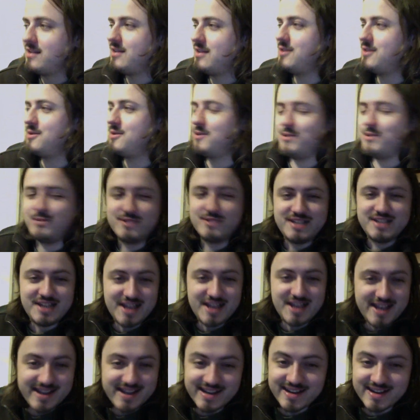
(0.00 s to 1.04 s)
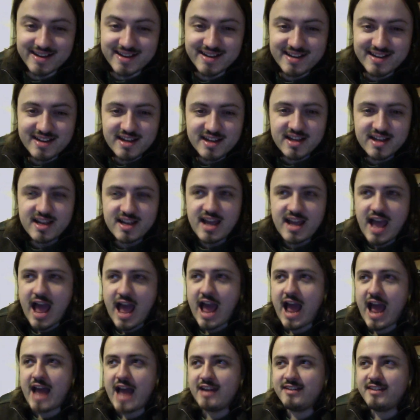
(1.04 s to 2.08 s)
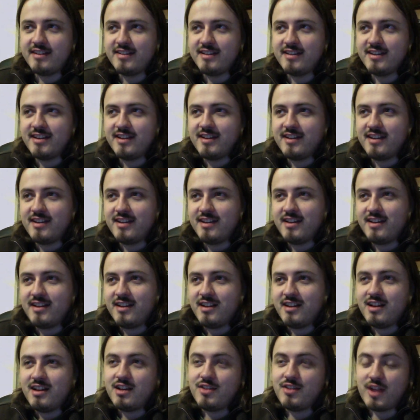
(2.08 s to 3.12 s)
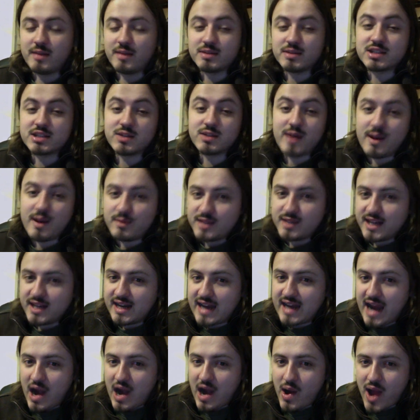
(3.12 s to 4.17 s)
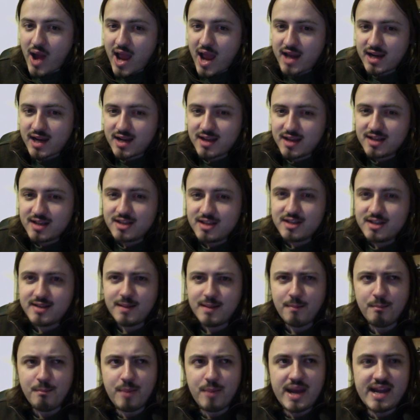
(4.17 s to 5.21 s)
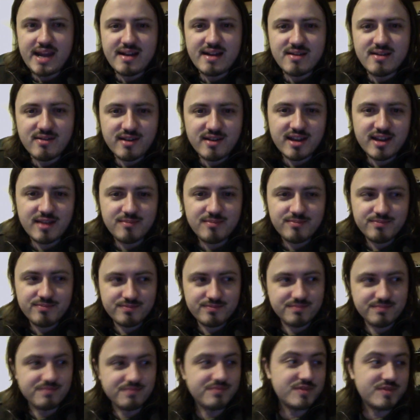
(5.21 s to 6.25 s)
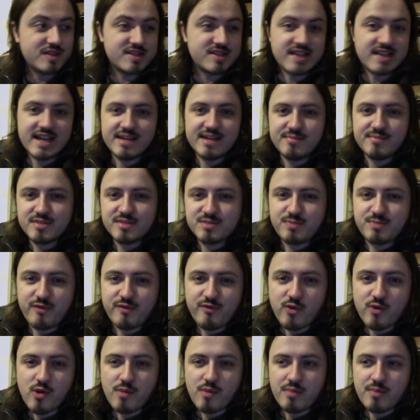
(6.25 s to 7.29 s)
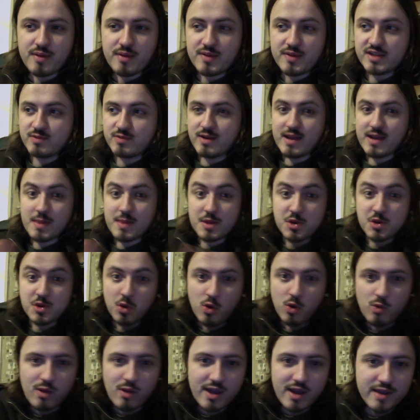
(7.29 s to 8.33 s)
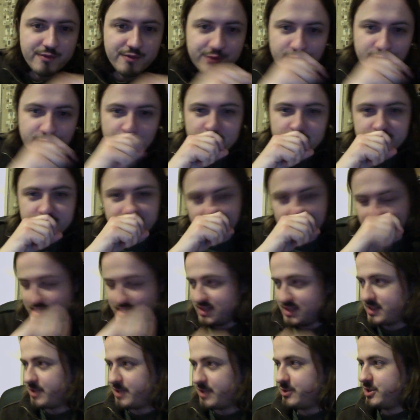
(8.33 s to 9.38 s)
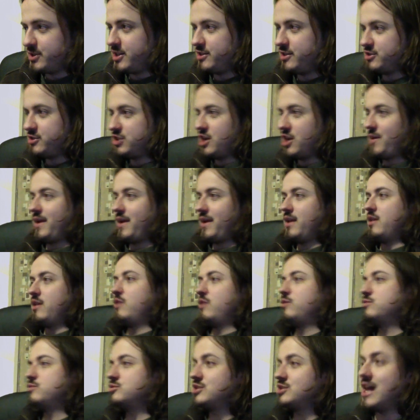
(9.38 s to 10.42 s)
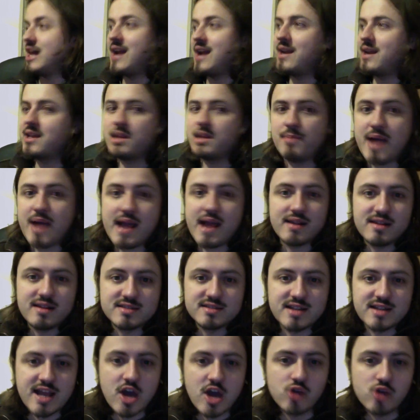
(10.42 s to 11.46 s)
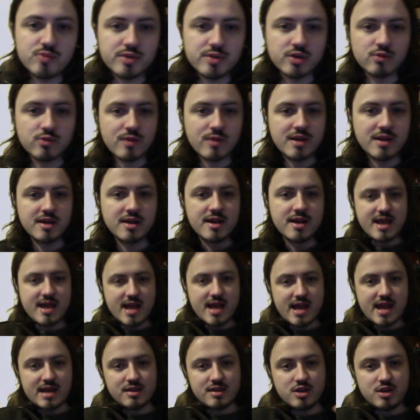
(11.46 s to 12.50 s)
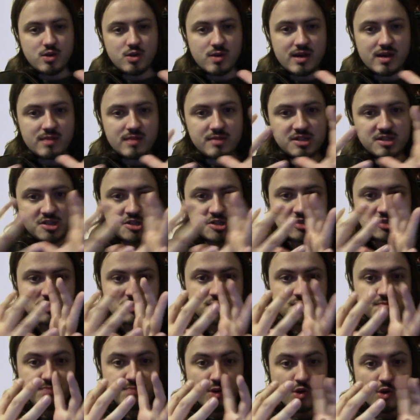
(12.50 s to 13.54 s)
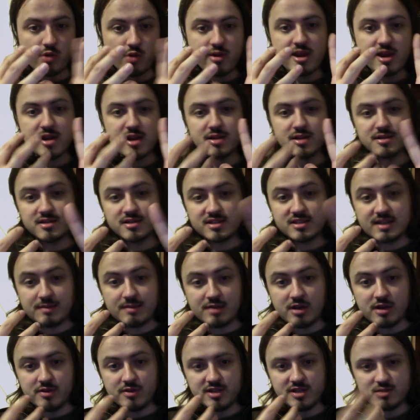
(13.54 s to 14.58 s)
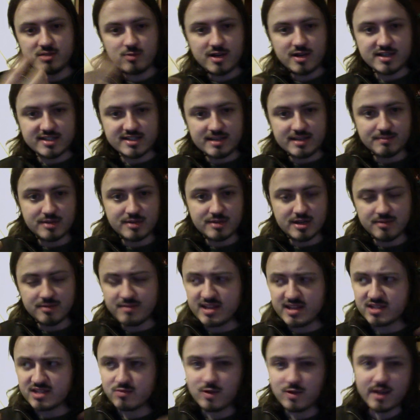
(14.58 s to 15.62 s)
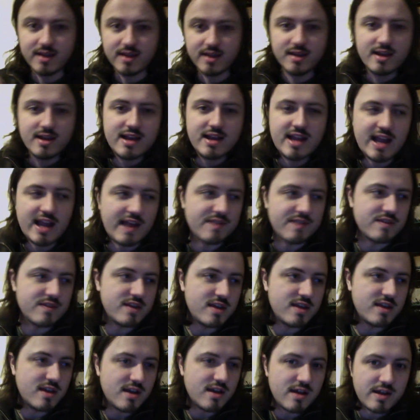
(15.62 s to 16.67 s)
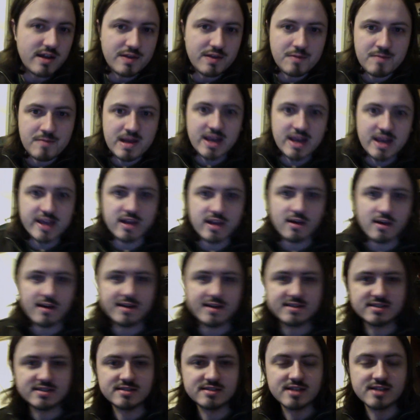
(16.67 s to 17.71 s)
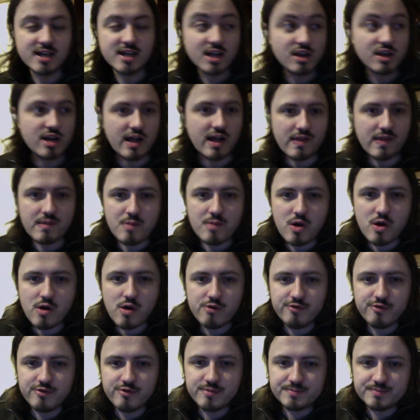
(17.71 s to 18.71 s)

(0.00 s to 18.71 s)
Oh dear. And they were surrounding Karak, beating on him the same as before, but this way at the doorway, of course. So, showing, standing at the back doesn't help you when new enemies just pour in, and some go this way and some come this way at the melee guys and cut them off.